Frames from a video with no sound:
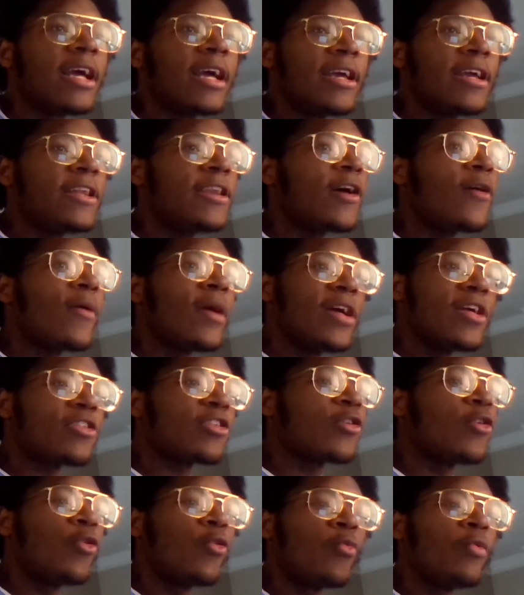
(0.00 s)
You know what, it's
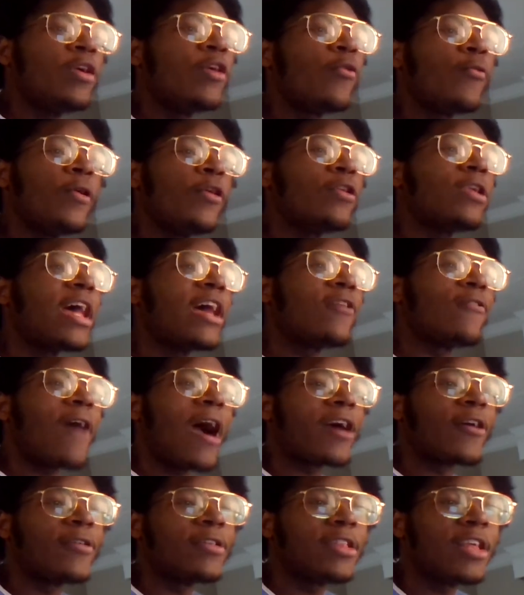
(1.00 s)
cool. We'll let it
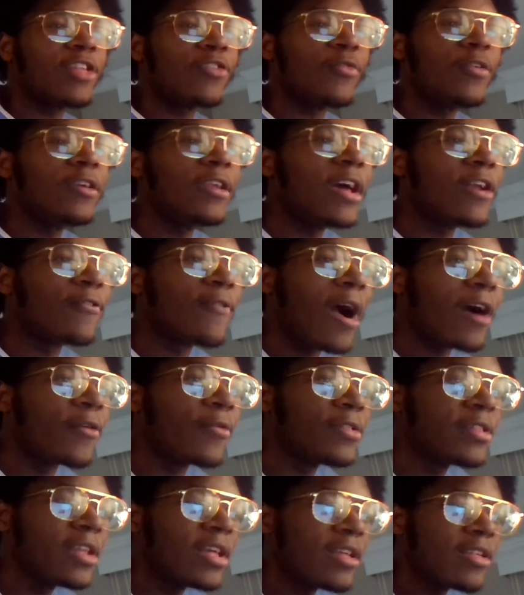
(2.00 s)
rock with this.
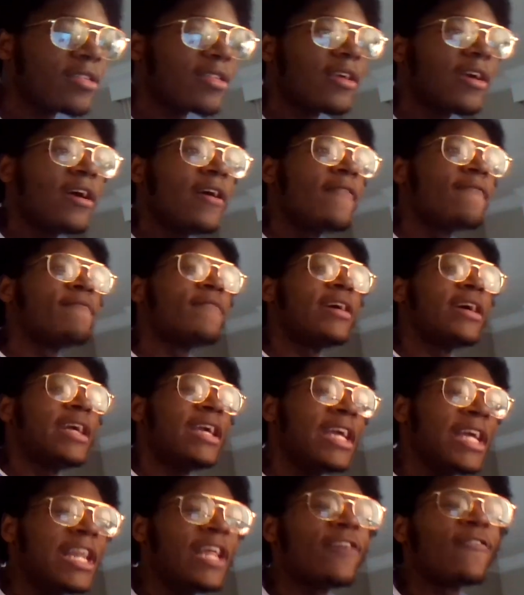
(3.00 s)

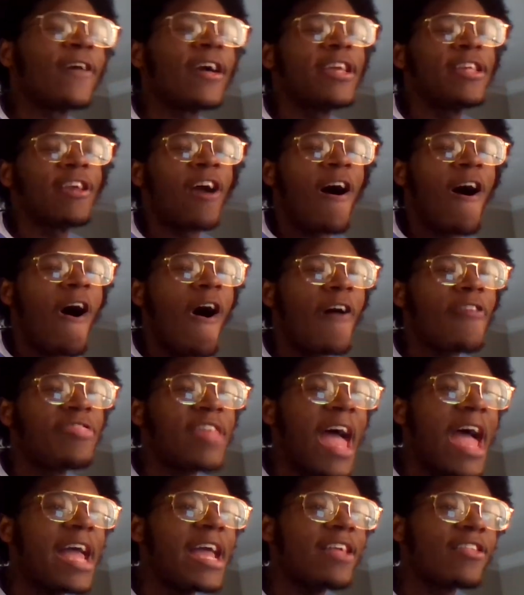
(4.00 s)
But anyway, y'all,
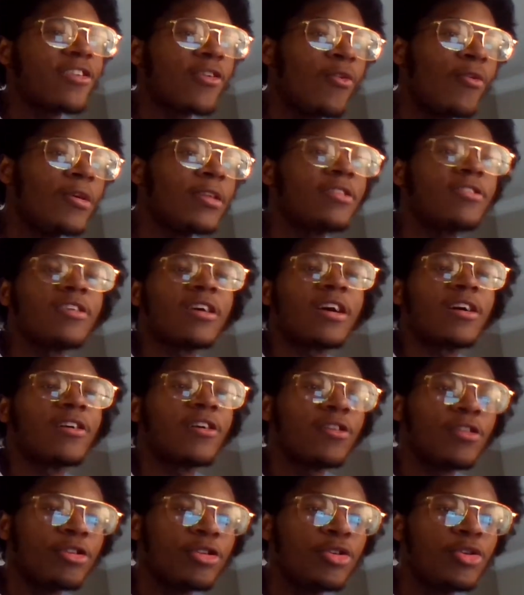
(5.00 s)
that is going to
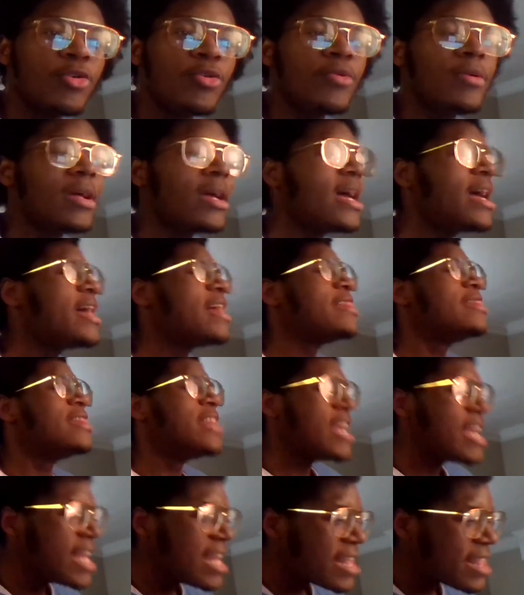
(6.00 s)
conclude
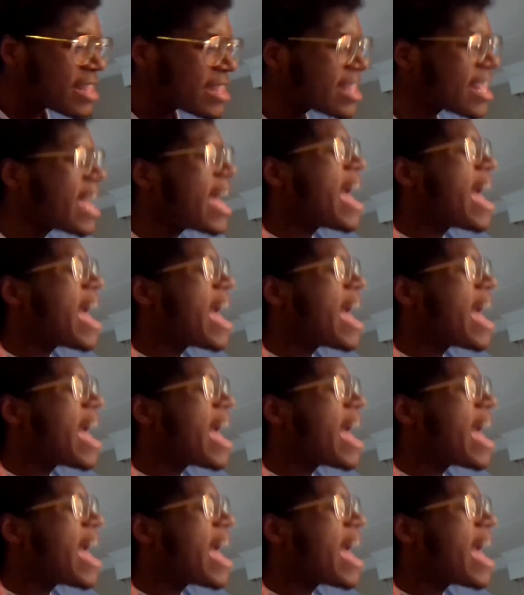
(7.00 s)
this